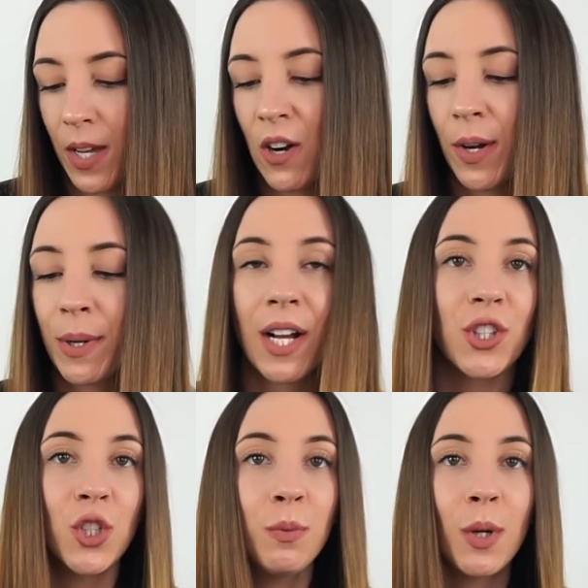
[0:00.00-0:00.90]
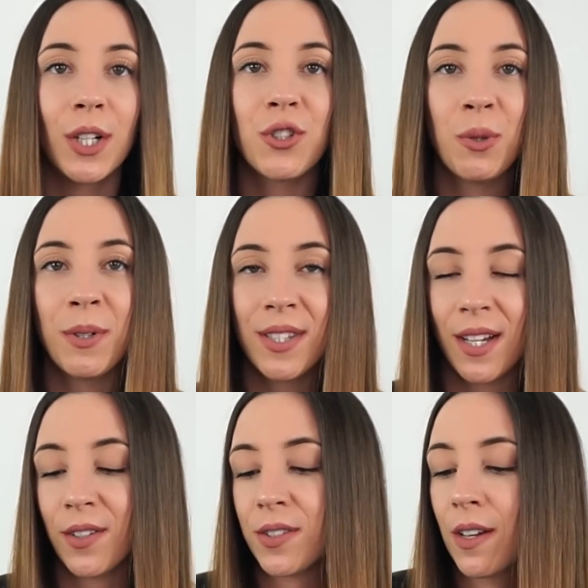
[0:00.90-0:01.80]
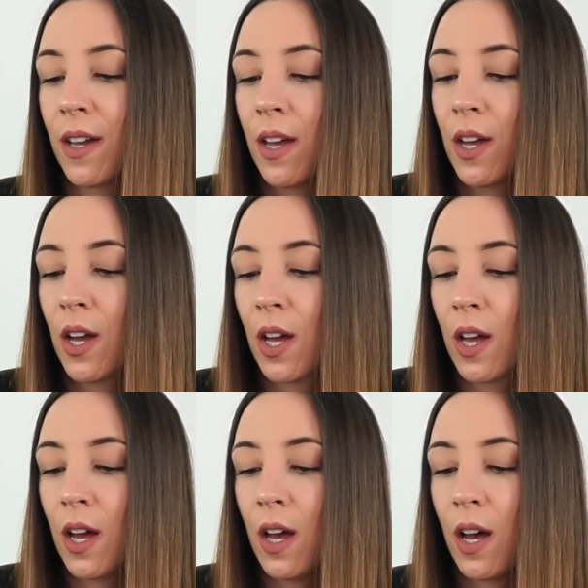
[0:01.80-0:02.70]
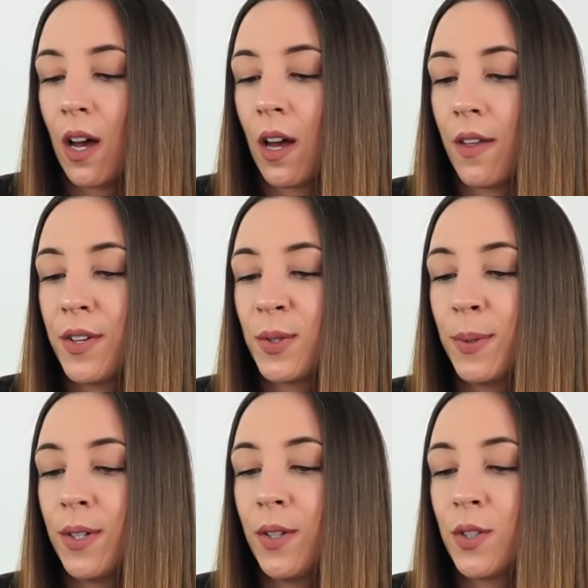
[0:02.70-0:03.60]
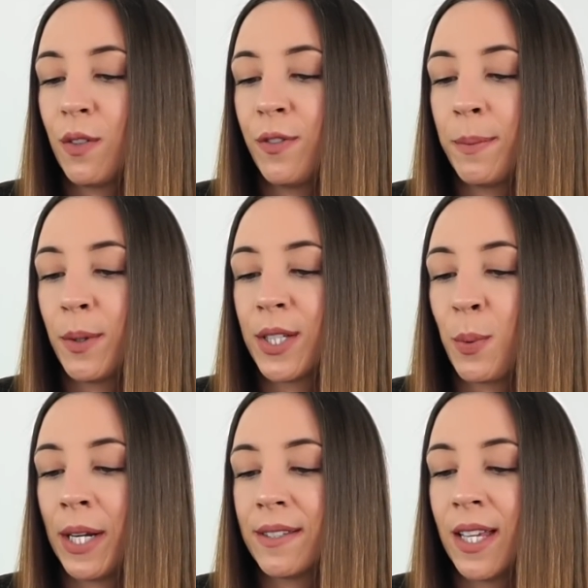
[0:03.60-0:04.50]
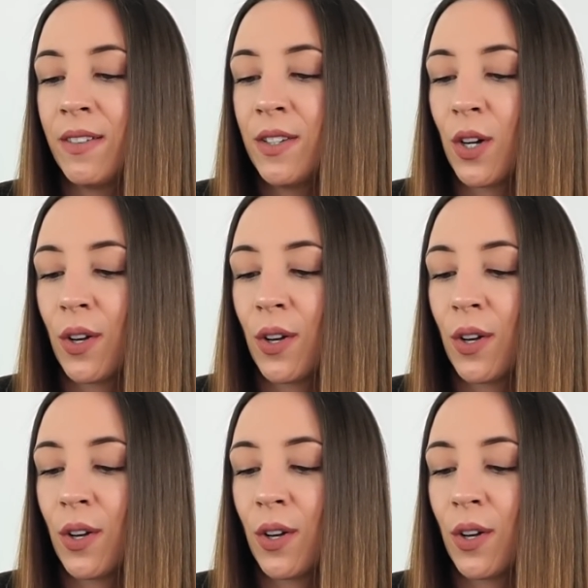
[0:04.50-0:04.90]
Alright, we got two more sales. This was February 27th.